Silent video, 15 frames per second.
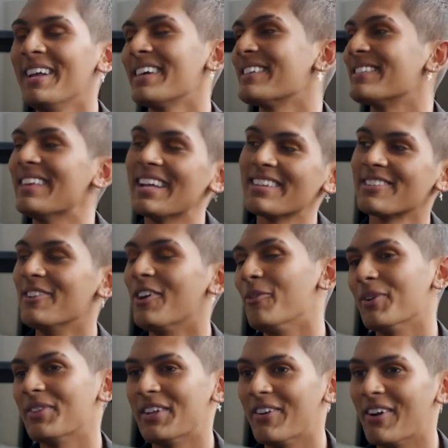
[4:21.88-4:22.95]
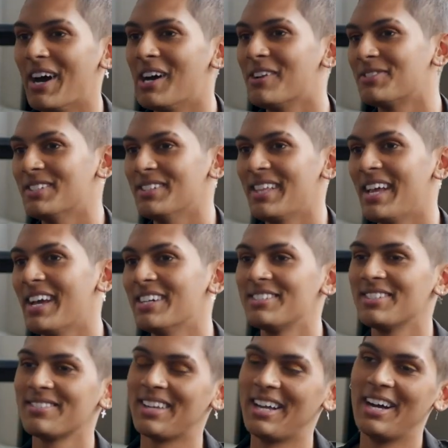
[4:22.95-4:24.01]
because that's not what they're after. They are
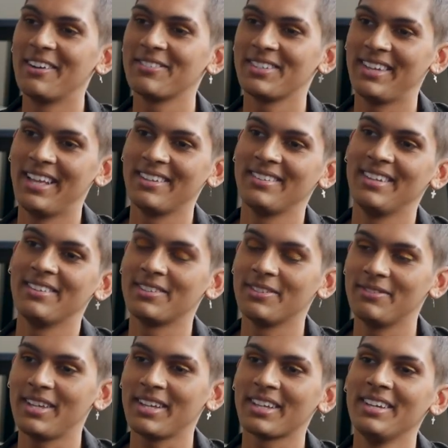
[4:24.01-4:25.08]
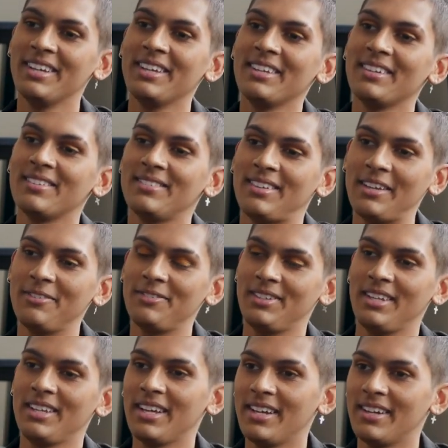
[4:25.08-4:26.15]
just after that sense of safety.